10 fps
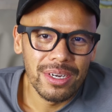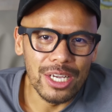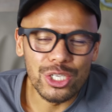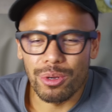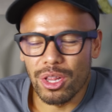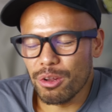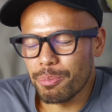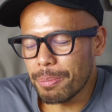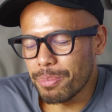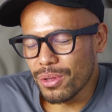And so a lot of
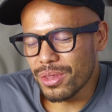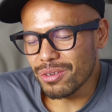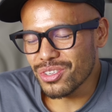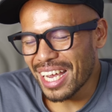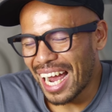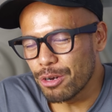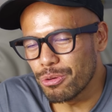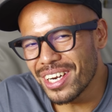people, they'll say, I don't